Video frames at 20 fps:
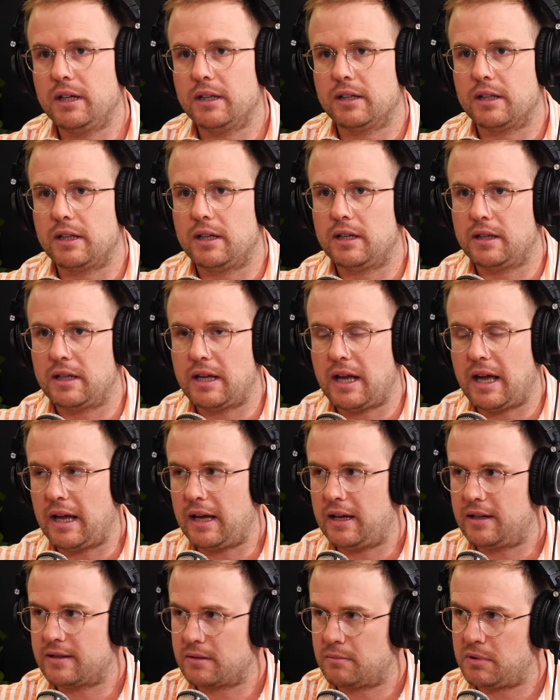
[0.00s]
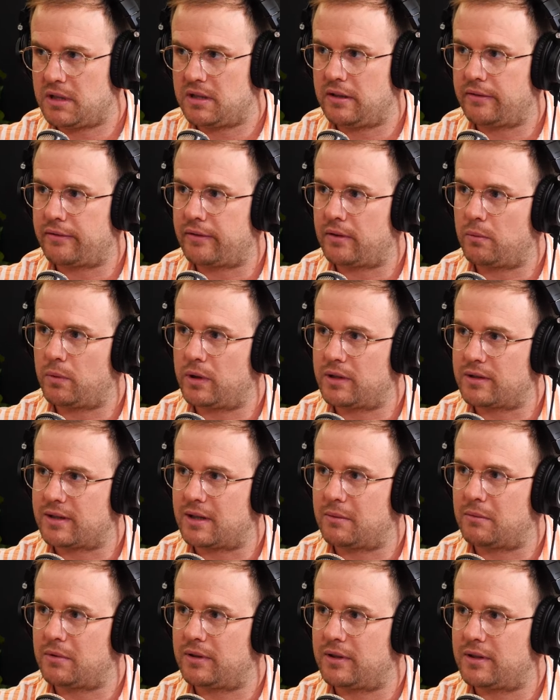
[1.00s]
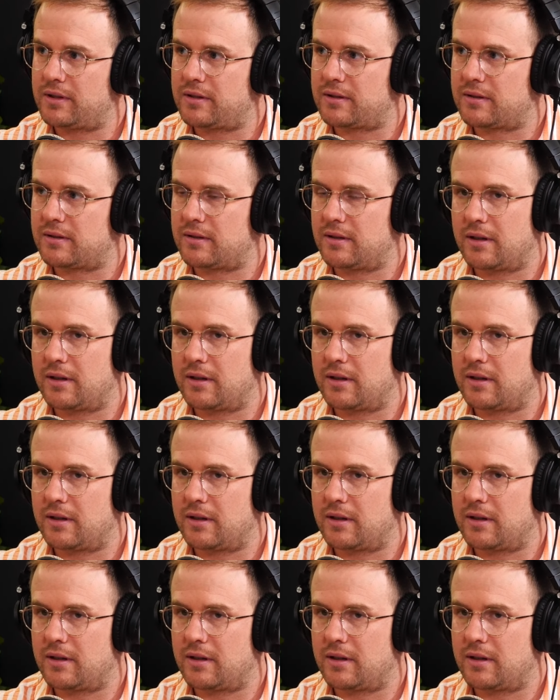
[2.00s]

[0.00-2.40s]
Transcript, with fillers: and the the air is a bit different when someone that's,